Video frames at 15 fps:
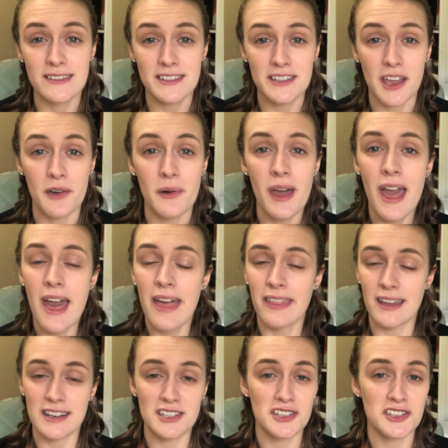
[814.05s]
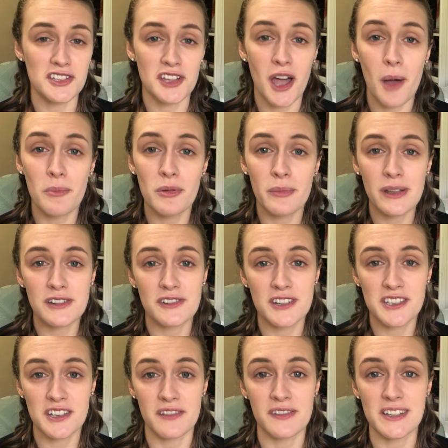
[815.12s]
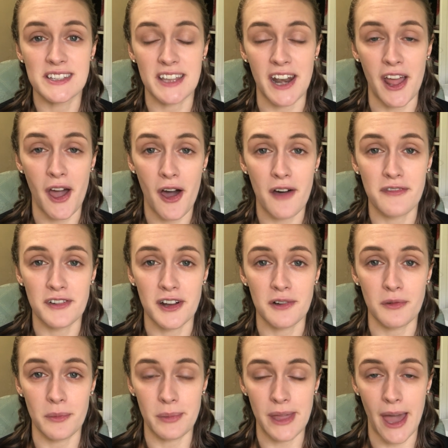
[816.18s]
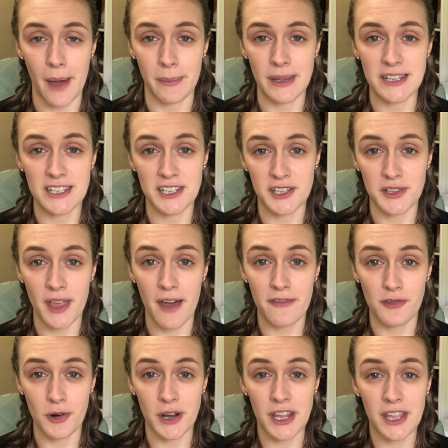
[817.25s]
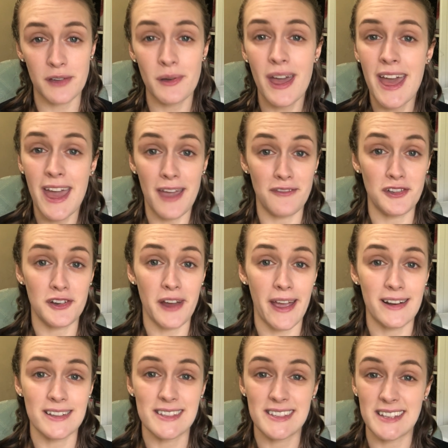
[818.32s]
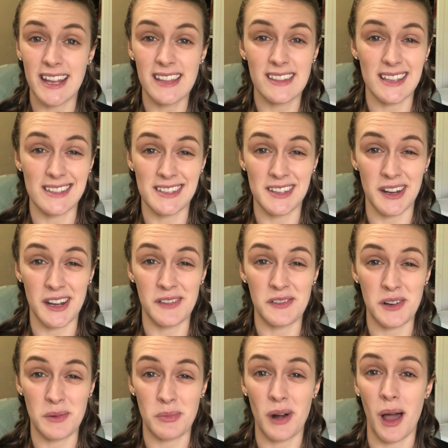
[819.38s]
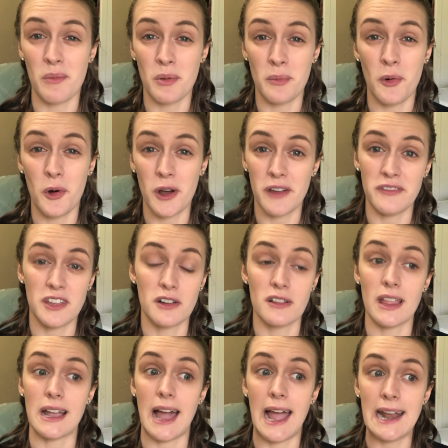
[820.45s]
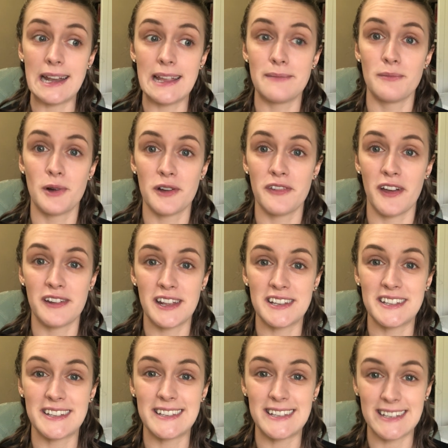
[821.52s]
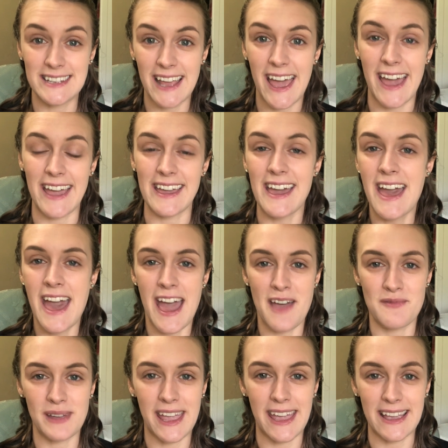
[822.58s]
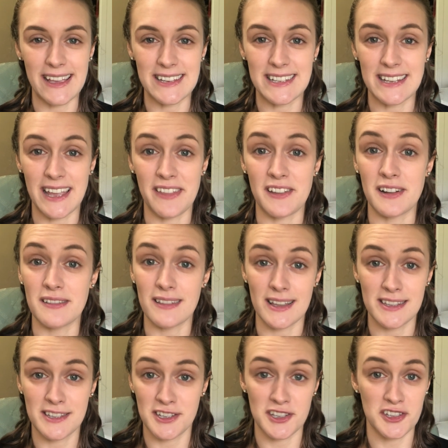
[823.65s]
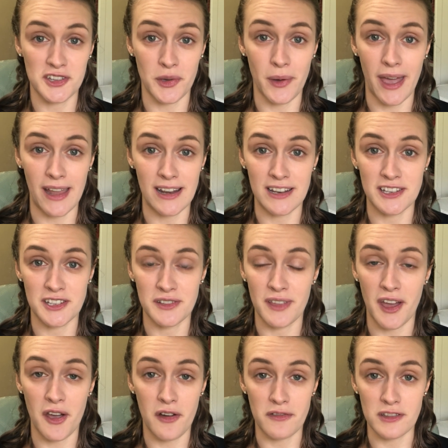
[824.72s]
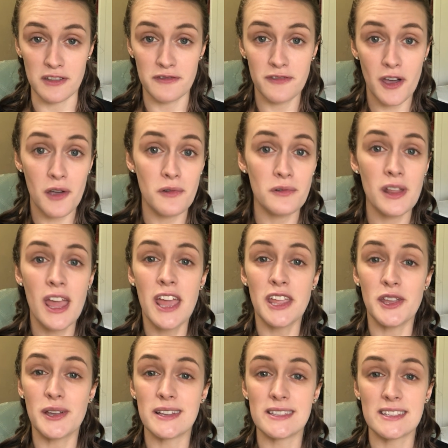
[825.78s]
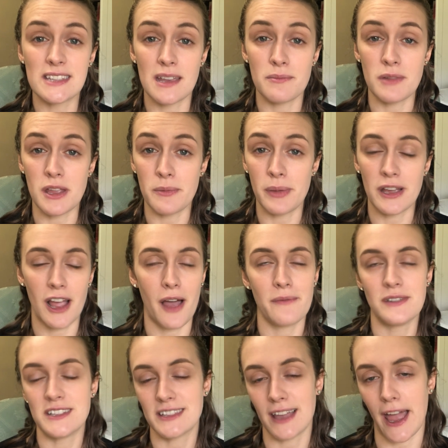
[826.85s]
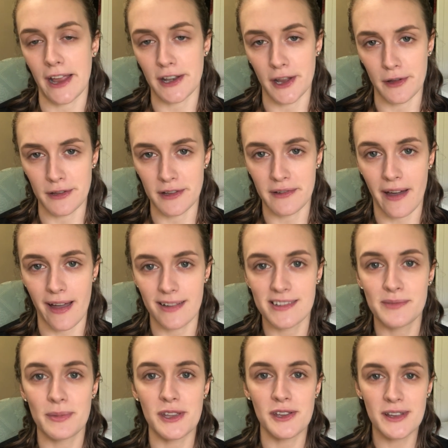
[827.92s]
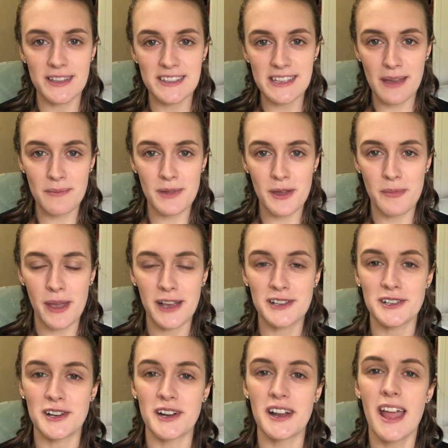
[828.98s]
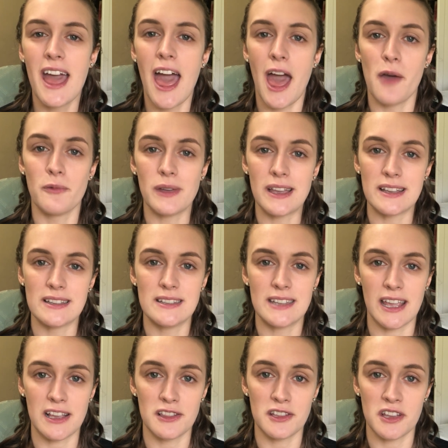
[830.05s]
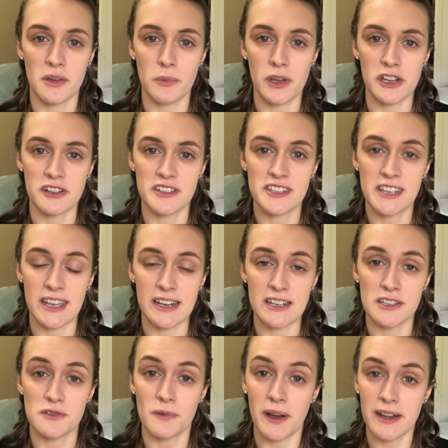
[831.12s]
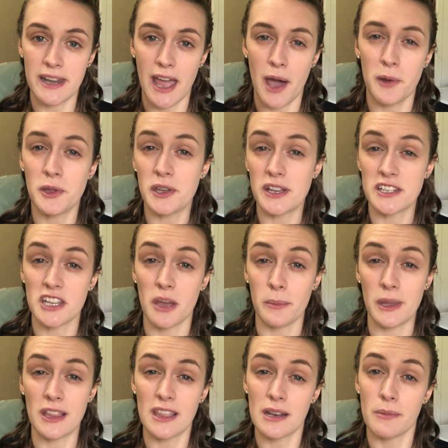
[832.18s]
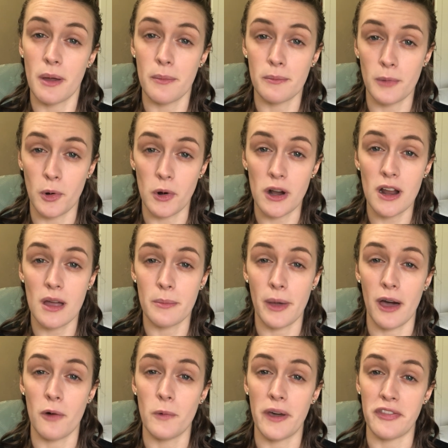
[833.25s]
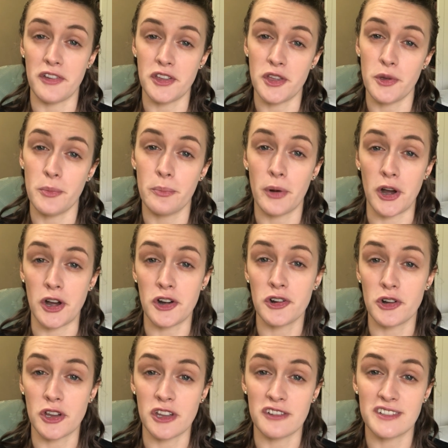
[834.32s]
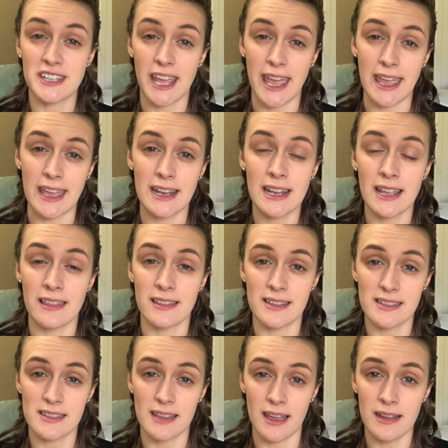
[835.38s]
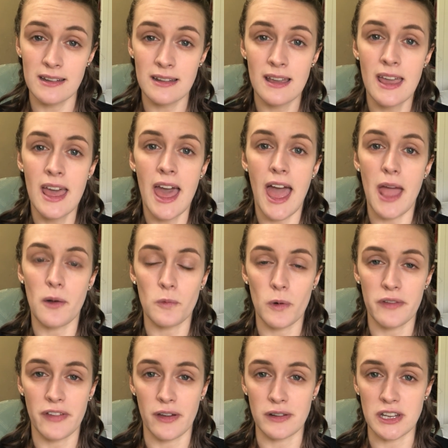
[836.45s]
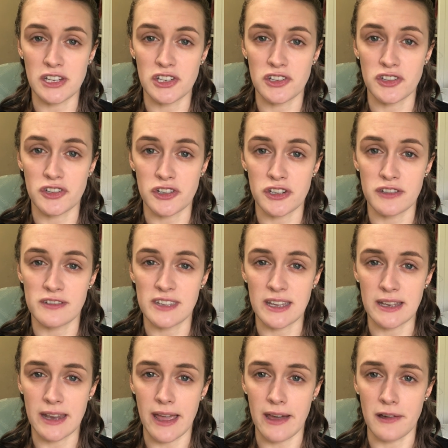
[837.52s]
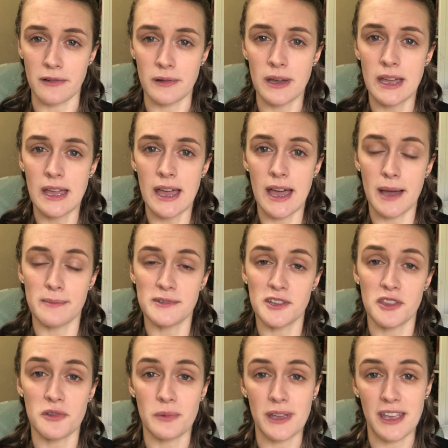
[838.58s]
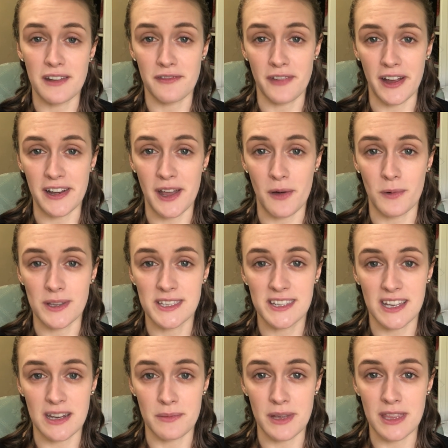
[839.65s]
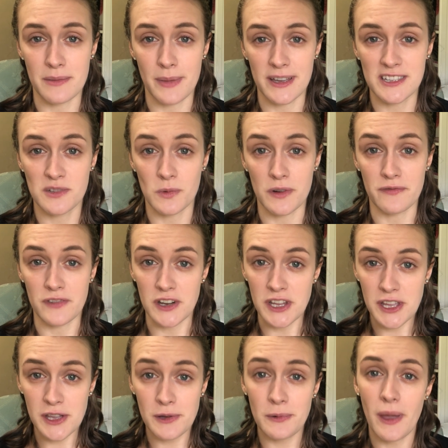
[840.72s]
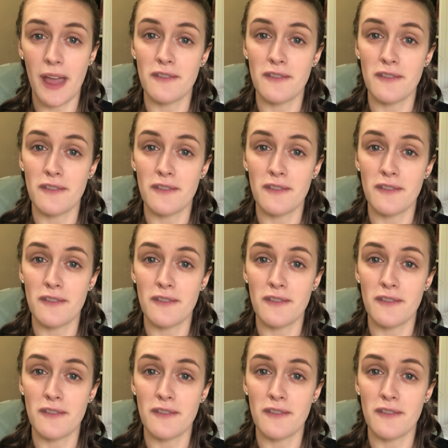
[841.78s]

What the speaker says: So that is just a complimentary service that I offer. Would be happy to do that for you. If you're out of state, that's not even a problem. Or if you're like, I need more foundation today and we can't get together, let's just go ahead and do that over the phone. You can send me a pic. Obviously I know you guys, but you can send me a picture and we can take a look at what your skin is right now. You can tell me a little bit more about whether you burn or you tan in the sun and what foundations you're using now, so that we can find out what's going to be the best one for you.